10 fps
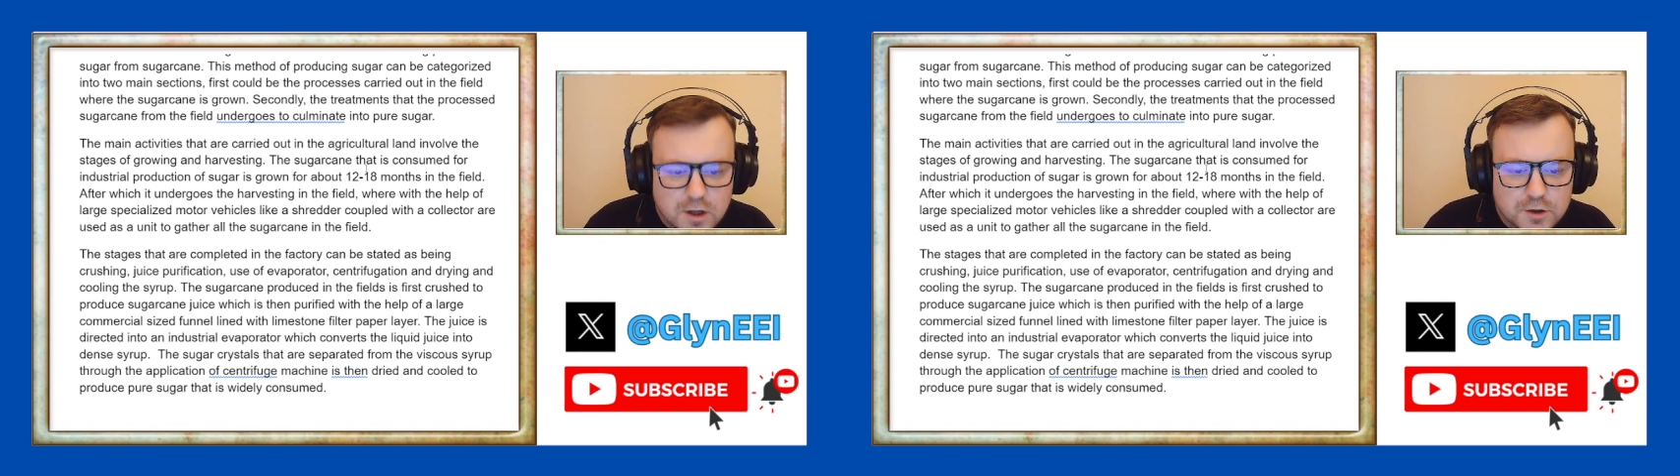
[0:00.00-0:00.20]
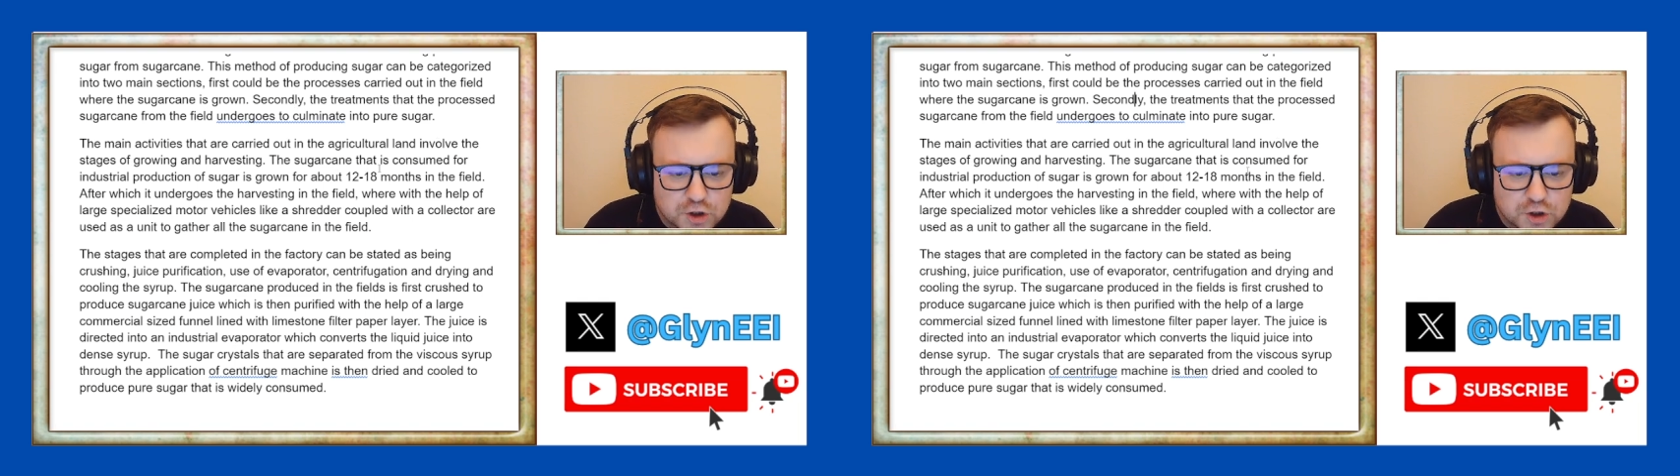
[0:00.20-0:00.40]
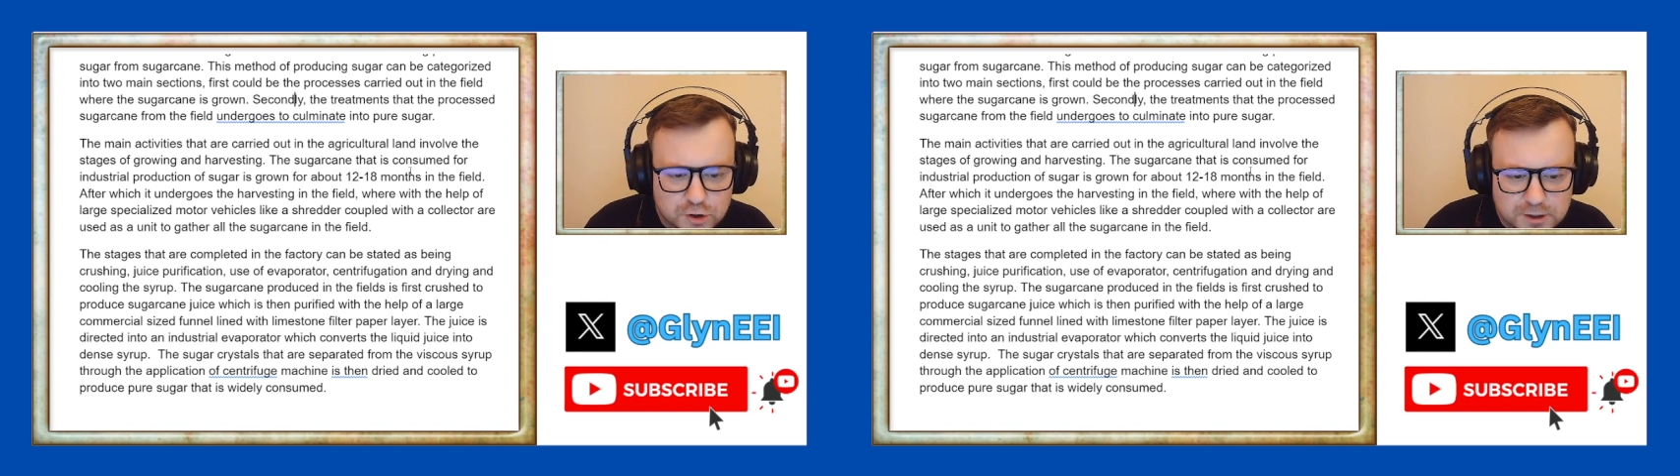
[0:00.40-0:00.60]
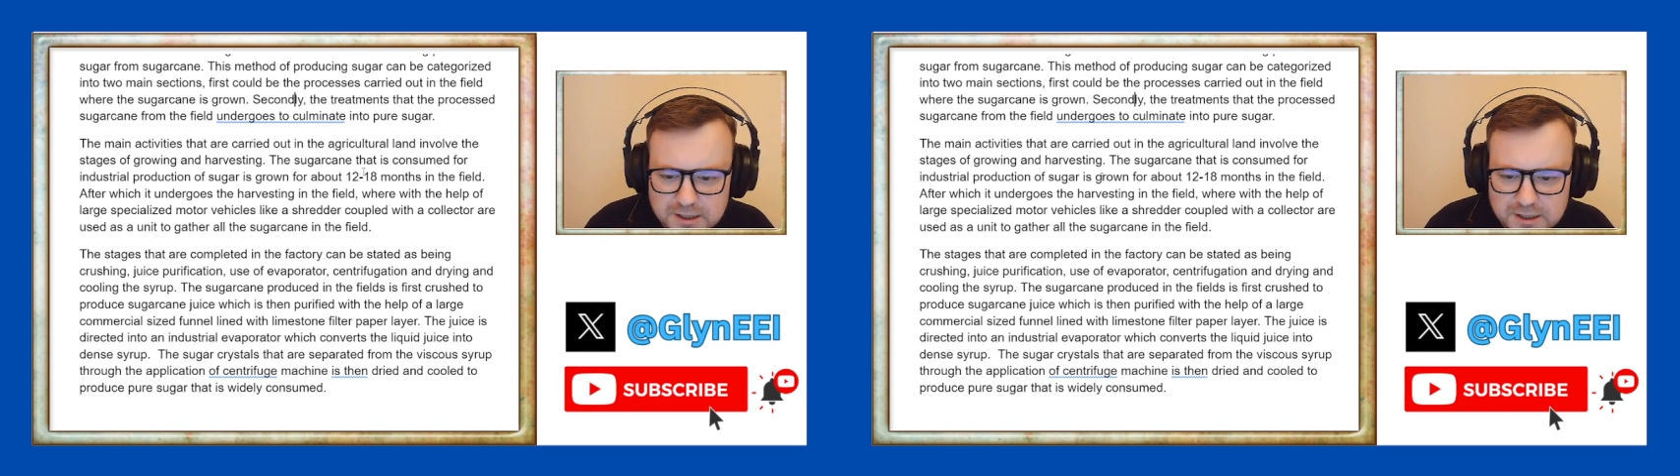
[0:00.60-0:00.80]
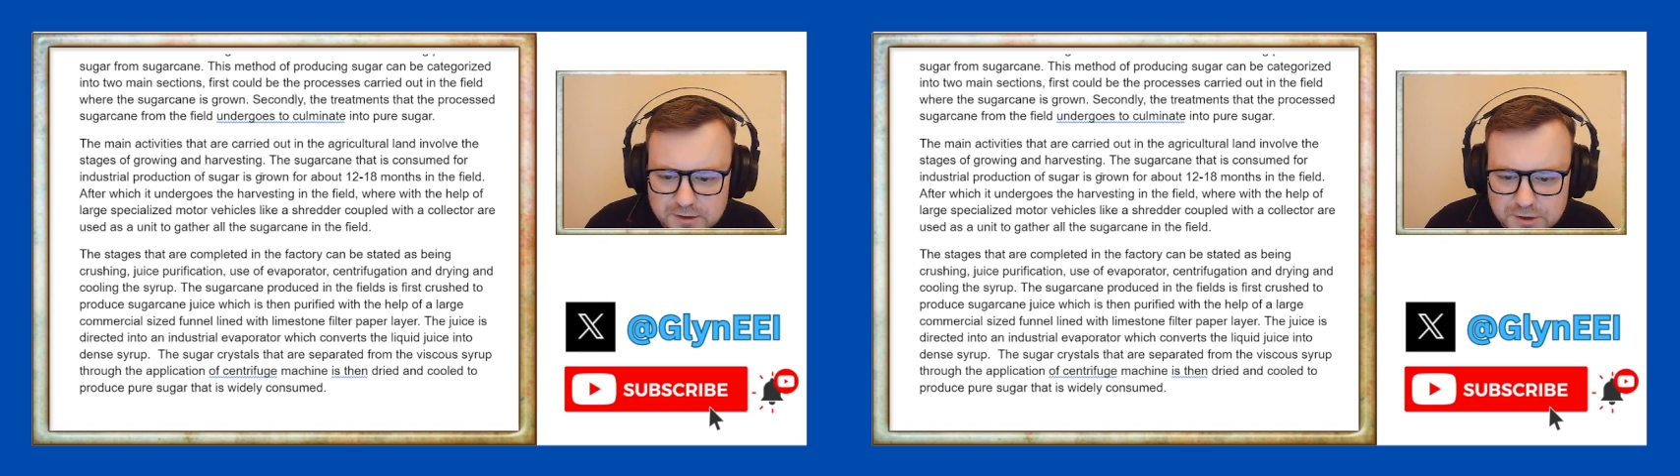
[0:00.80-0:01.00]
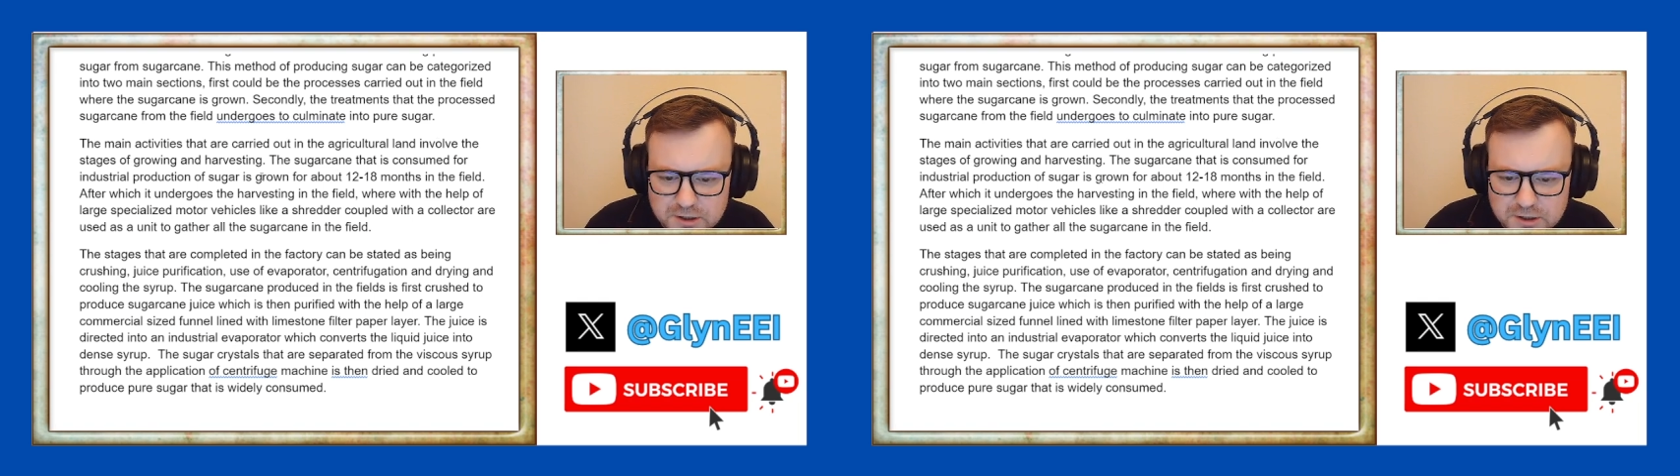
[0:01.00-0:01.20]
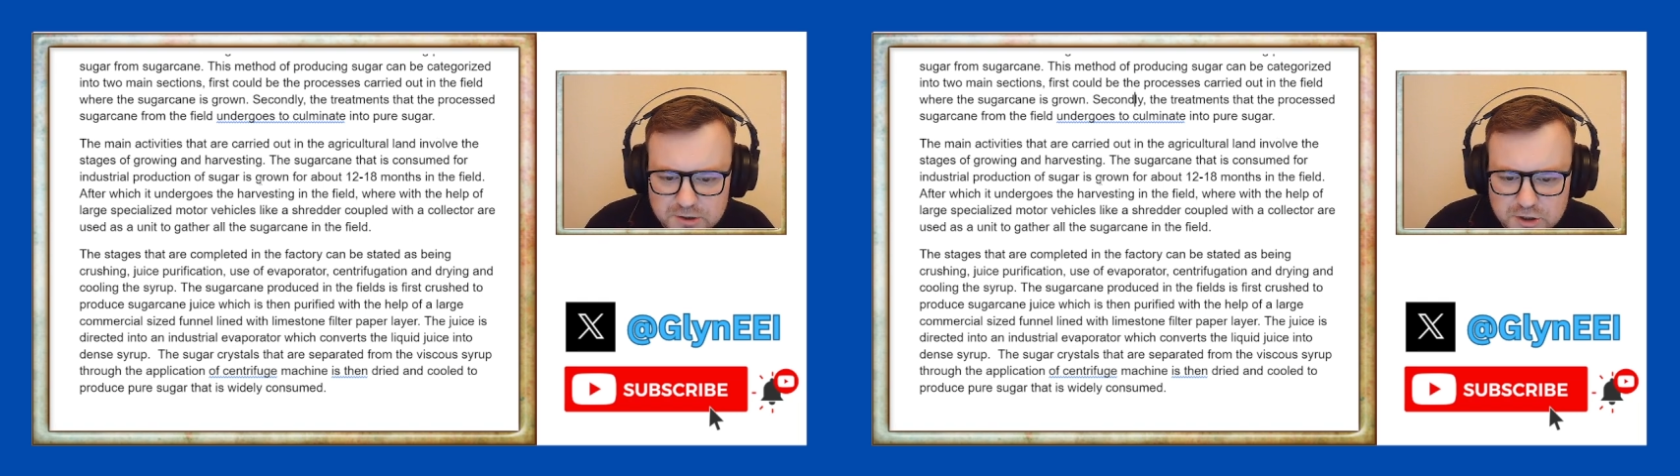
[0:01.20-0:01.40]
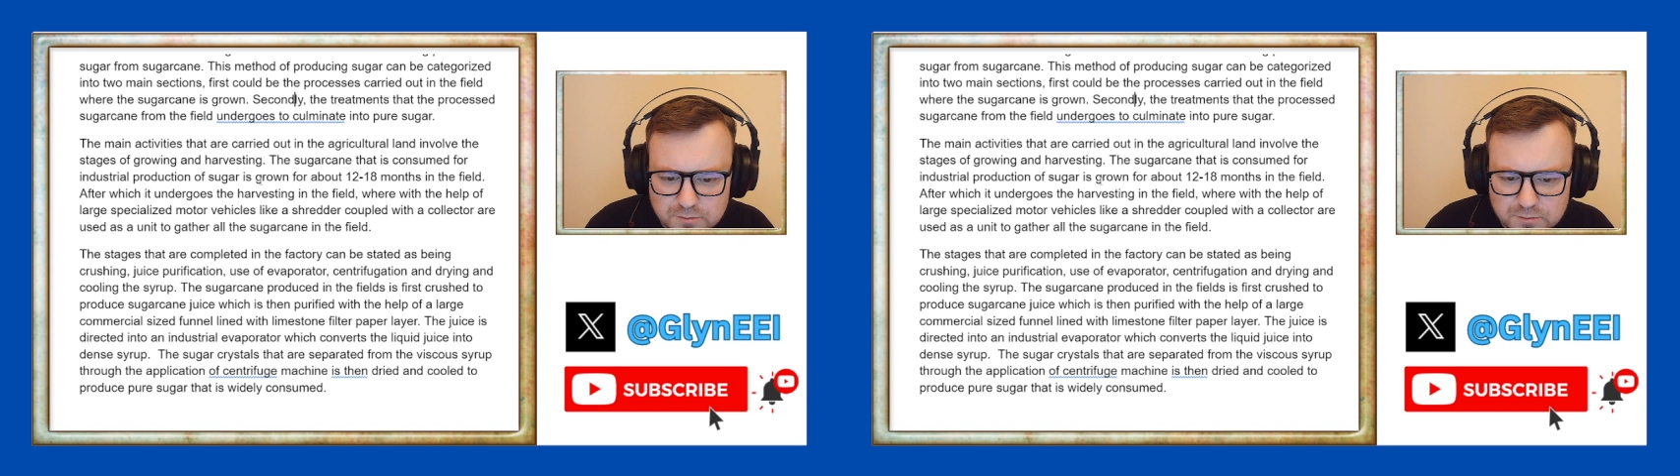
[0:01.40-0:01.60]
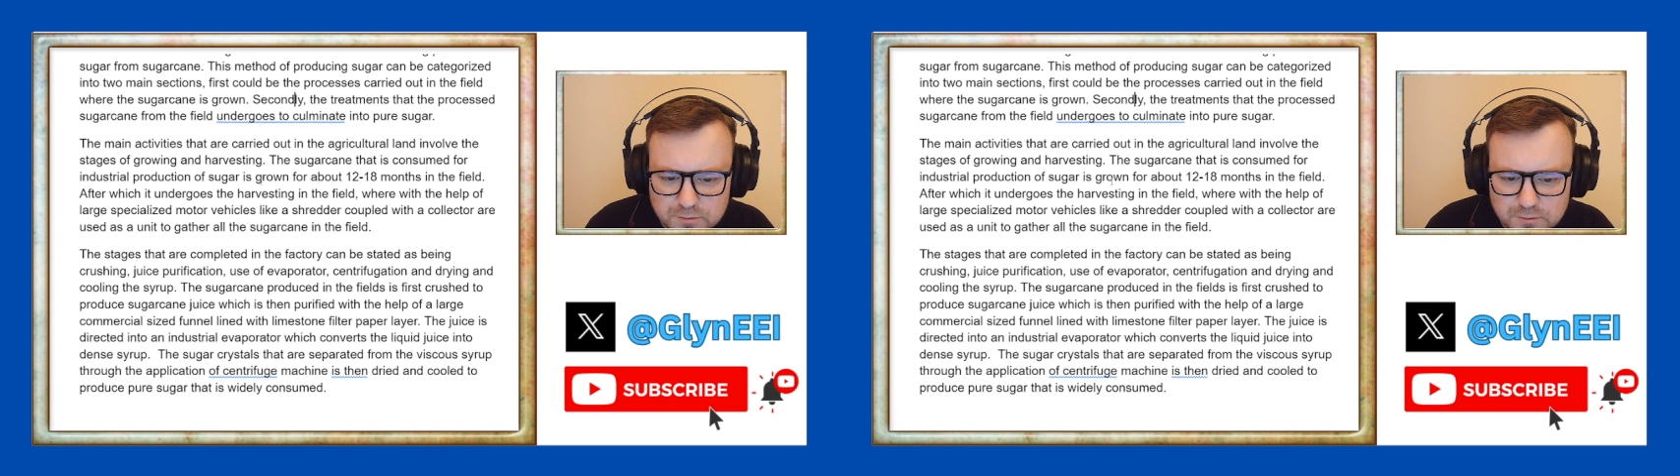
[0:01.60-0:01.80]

The sugar cane that is consumed.